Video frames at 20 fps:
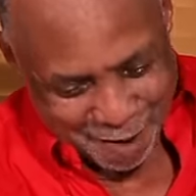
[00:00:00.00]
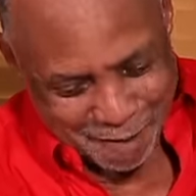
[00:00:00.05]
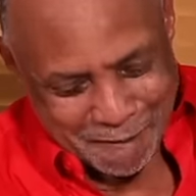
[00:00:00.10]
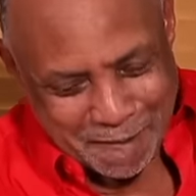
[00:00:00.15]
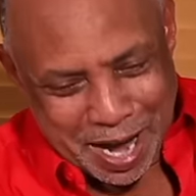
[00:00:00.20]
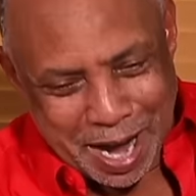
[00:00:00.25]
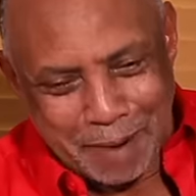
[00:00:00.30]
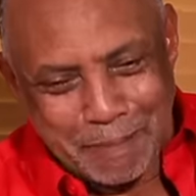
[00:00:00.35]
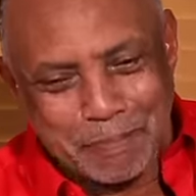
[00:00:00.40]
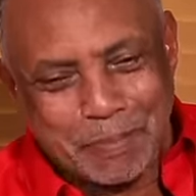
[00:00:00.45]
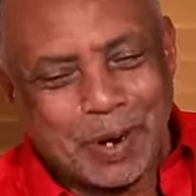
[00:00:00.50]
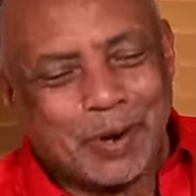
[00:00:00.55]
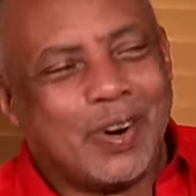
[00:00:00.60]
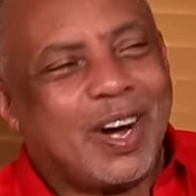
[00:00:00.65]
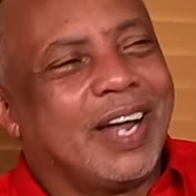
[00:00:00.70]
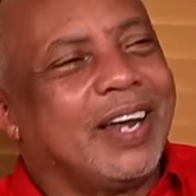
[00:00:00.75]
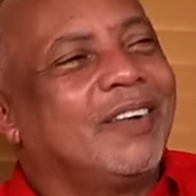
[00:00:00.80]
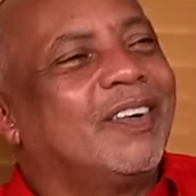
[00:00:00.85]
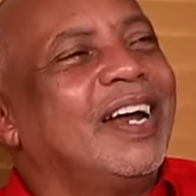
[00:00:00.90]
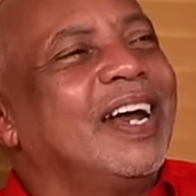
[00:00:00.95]
Me and
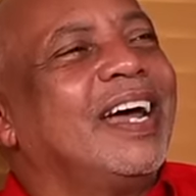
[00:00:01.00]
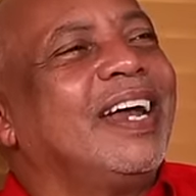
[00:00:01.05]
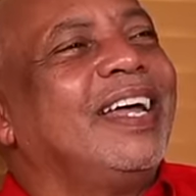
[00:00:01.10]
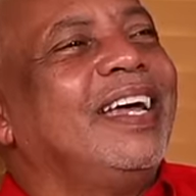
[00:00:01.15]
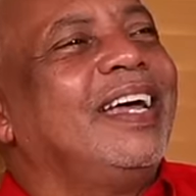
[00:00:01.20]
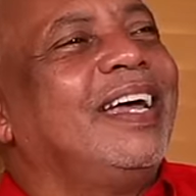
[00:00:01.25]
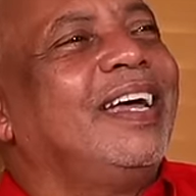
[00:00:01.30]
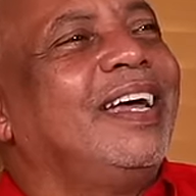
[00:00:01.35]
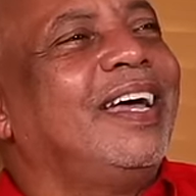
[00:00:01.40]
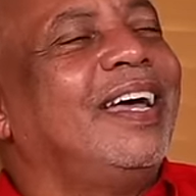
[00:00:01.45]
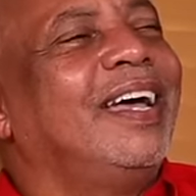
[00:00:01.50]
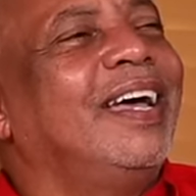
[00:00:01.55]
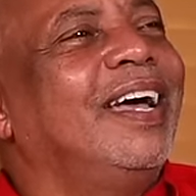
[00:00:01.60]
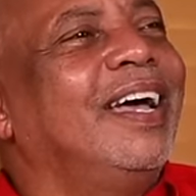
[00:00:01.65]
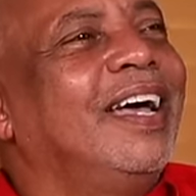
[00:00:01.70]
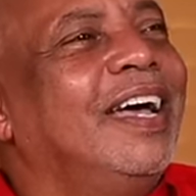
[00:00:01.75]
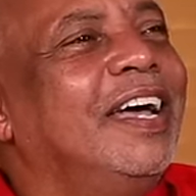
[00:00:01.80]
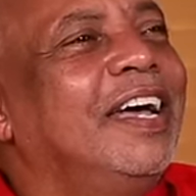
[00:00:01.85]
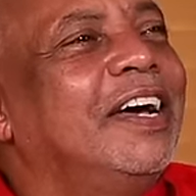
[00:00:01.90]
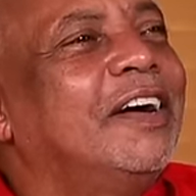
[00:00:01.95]
Power had one of
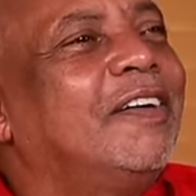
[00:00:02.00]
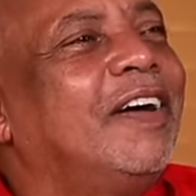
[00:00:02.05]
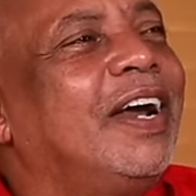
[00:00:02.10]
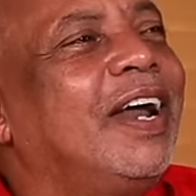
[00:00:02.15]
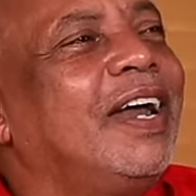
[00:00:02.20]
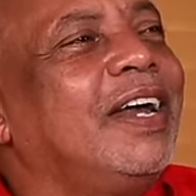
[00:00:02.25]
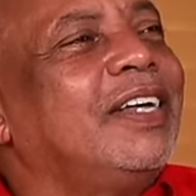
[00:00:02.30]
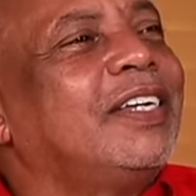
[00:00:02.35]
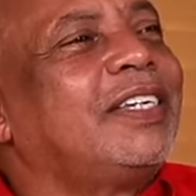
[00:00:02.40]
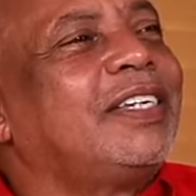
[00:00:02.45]
the